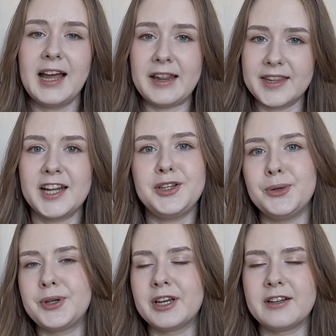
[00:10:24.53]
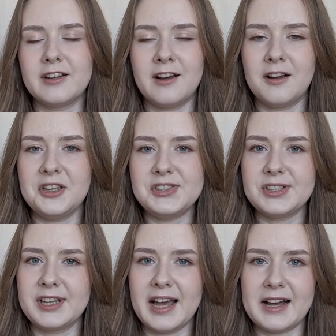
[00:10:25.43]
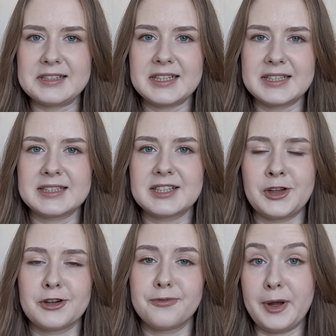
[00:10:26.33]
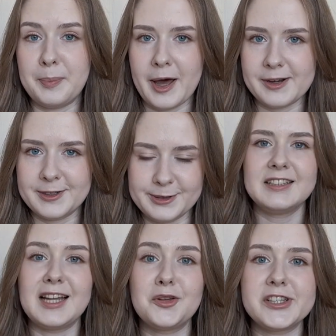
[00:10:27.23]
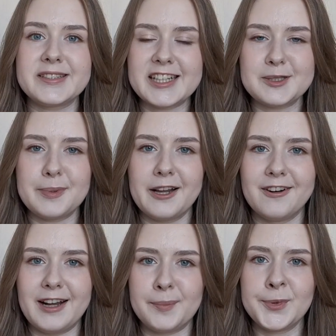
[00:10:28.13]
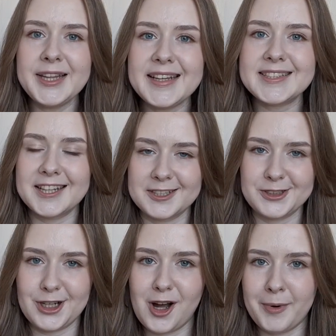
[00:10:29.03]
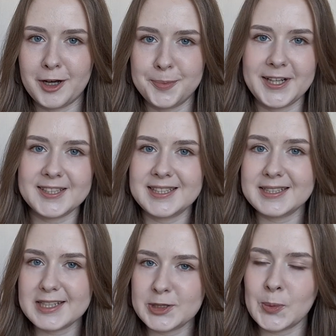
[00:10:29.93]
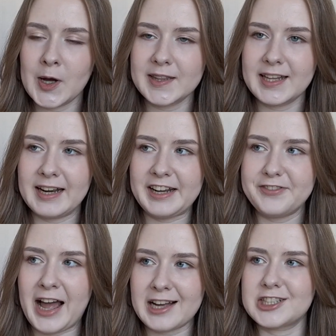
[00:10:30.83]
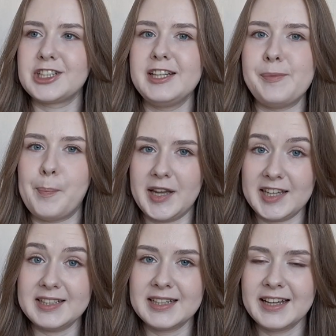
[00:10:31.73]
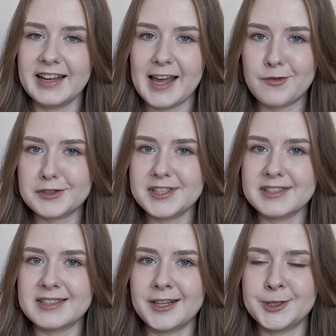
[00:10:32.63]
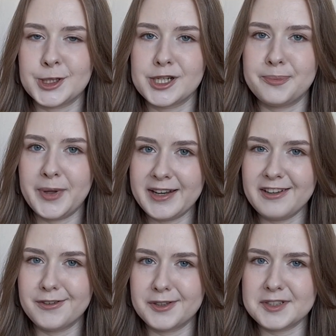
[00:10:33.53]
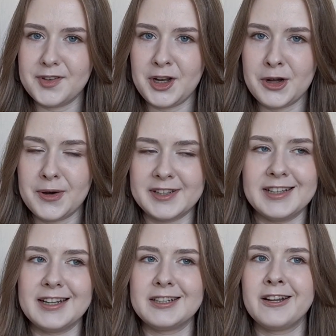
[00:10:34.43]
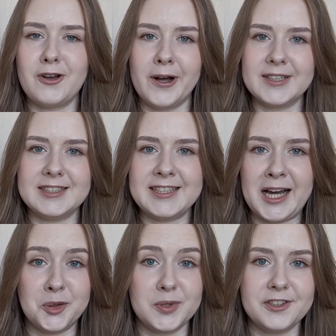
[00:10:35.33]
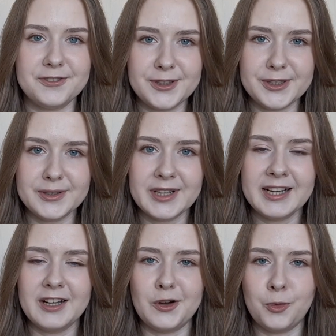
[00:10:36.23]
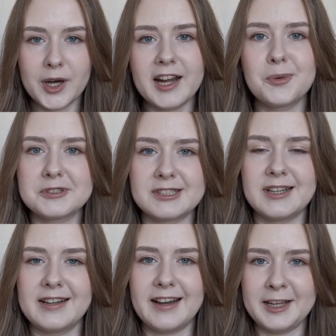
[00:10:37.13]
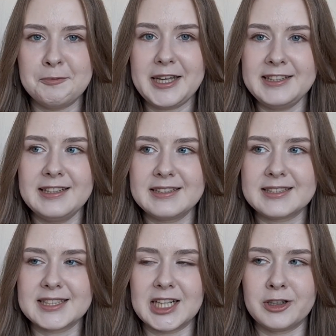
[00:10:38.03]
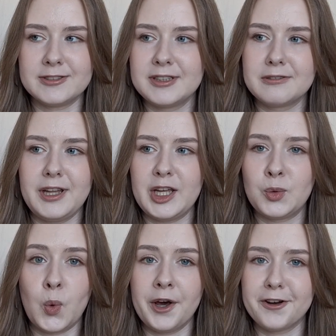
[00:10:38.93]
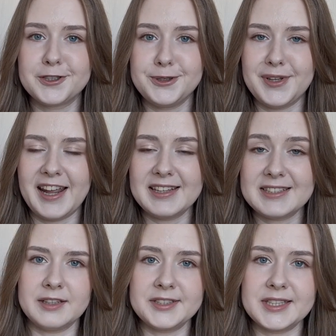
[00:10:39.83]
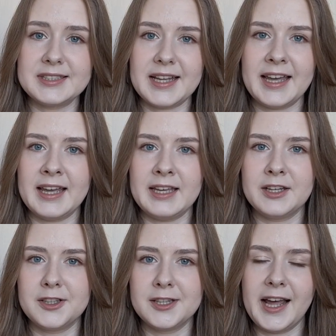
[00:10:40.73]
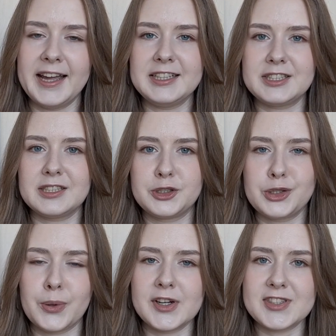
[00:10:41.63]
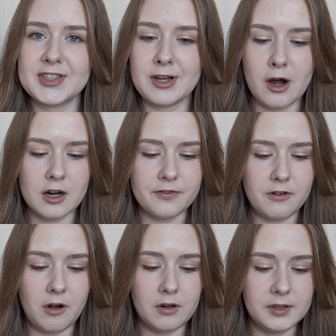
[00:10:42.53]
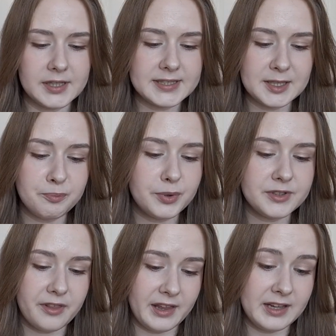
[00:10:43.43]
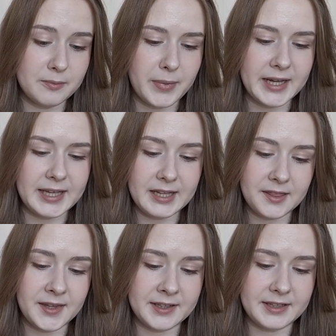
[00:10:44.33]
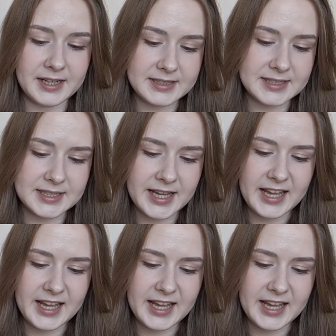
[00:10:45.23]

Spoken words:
And then you can easily access their free pattern. Now, this next pattern I'm really excited to talk about because this is one that I've actually made ever since I started planning for this video and then got down with the flu. When I was sick, I made this literally in 1 or 2 days. This is a light short scarf called The Simple Thing by Heathland Knits.